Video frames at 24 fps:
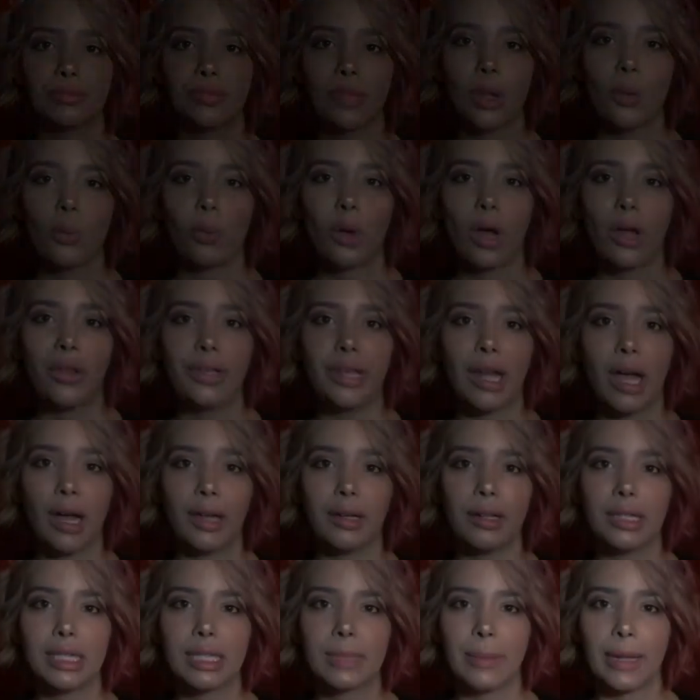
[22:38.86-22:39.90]
While
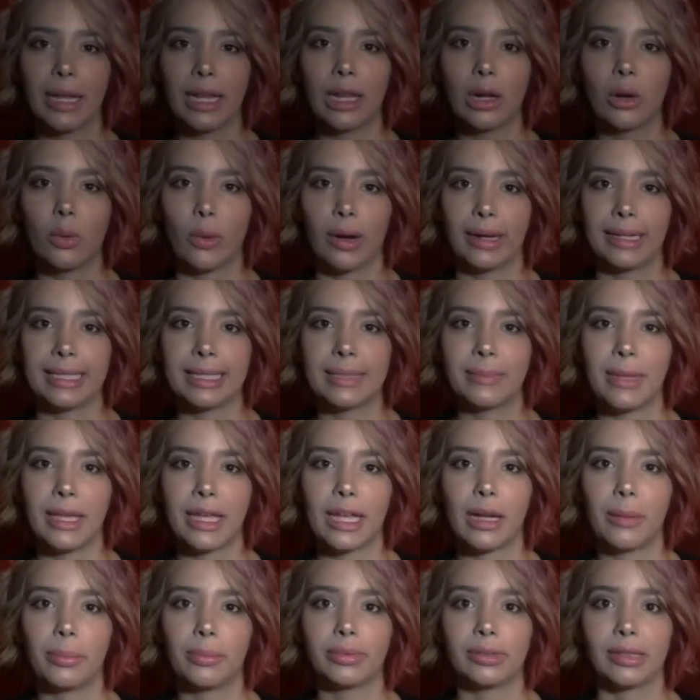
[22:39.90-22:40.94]
non-Hispanic whites make
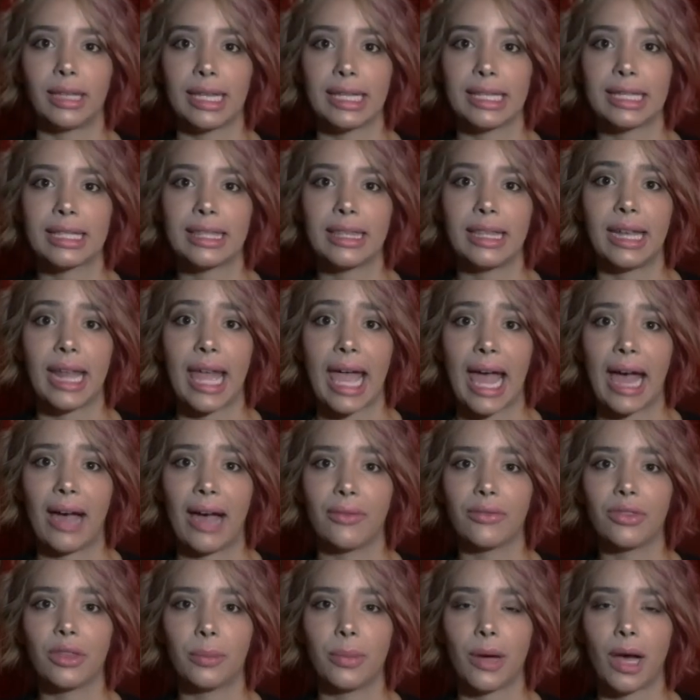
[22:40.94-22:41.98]
up less than half
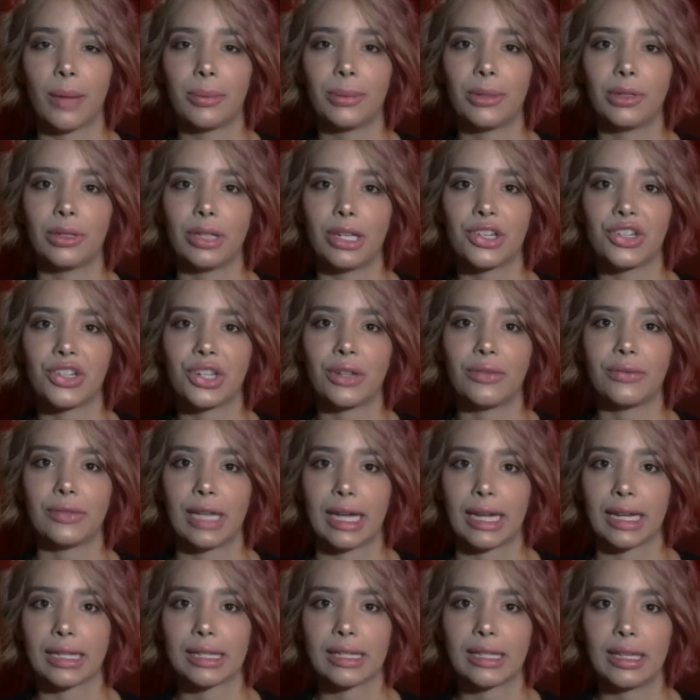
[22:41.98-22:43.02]
the population of
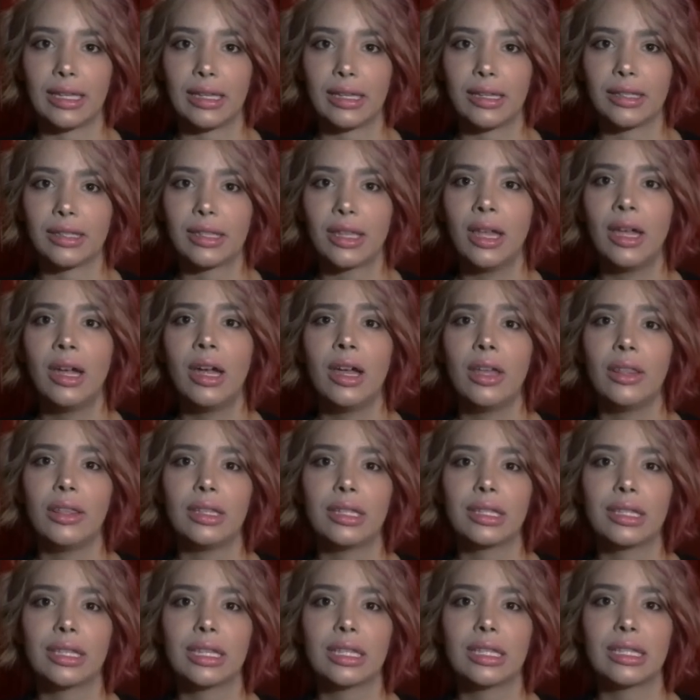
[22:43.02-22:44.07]
Texas,
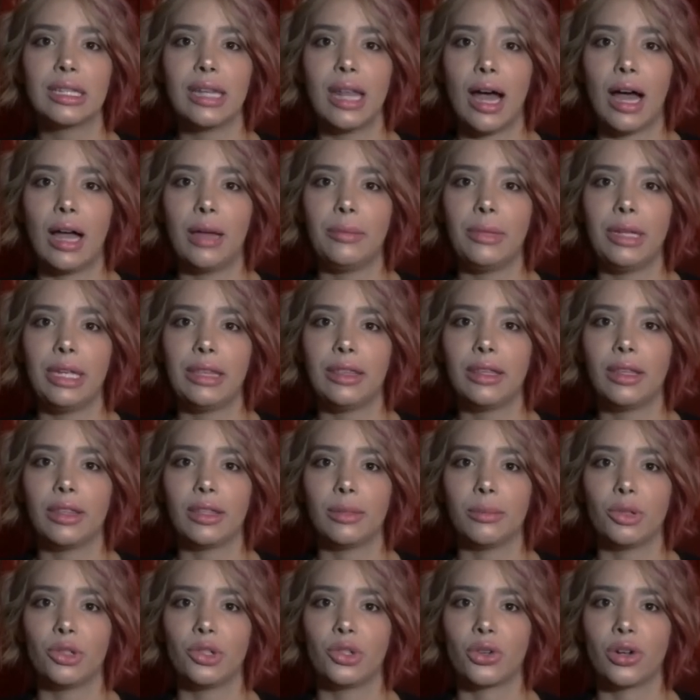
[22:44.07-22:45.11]
this does not mean that the
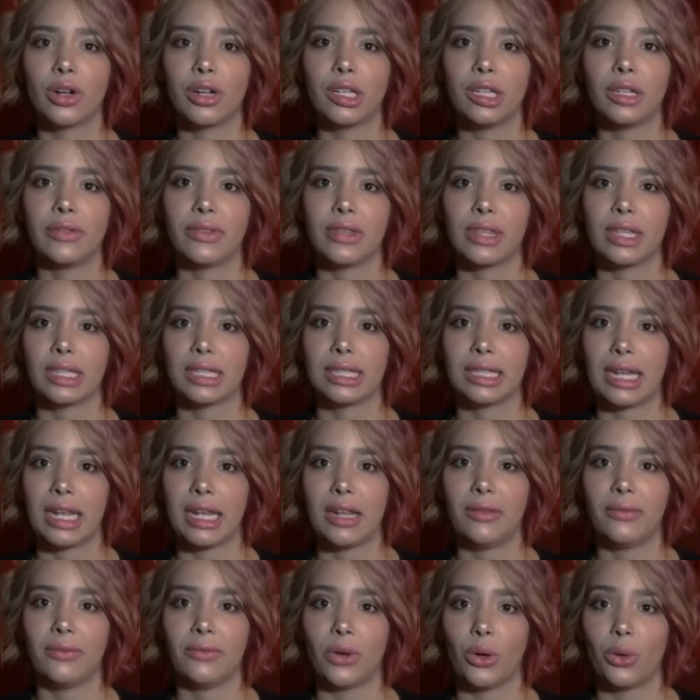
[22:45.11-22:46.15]
majority of the
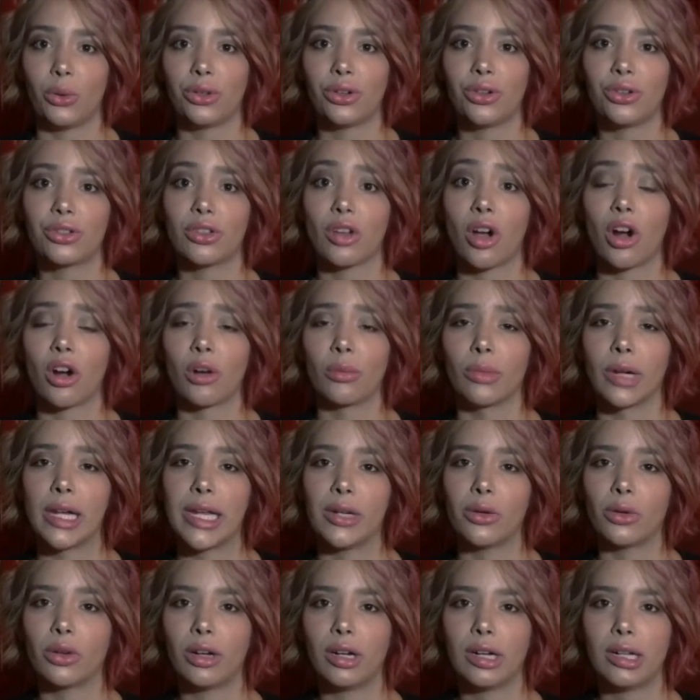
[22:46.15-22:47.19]
state voters are
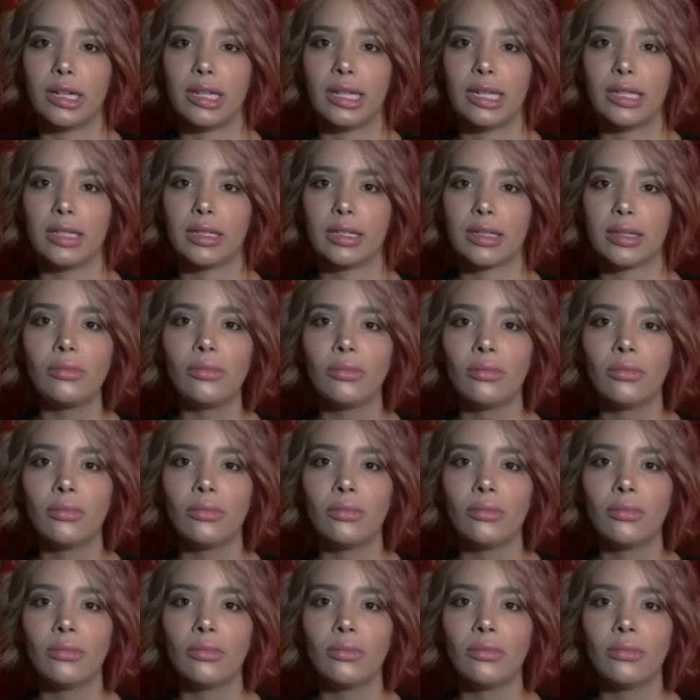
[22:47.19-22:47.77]
minorities.